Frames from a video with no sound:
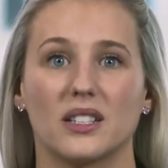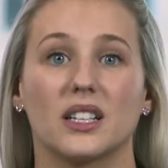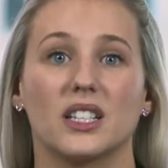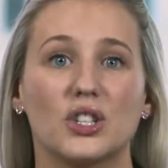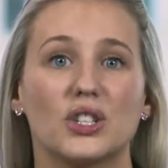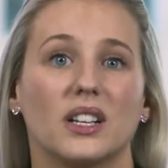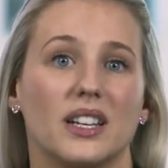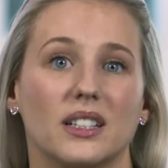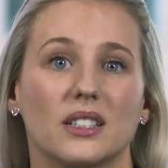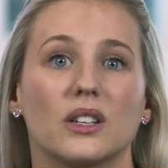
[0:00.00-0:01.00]
additional
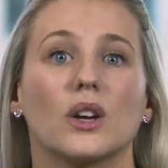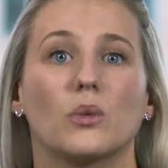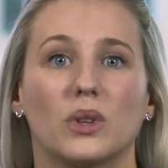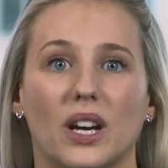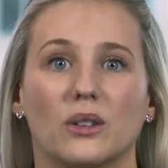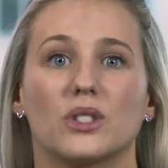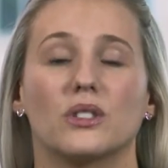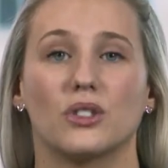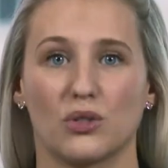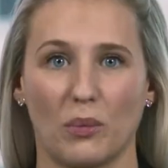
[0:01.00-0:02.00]
yield without
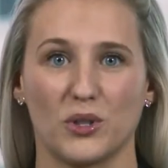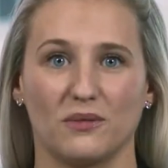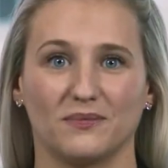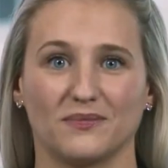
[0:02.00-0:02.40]
disruption.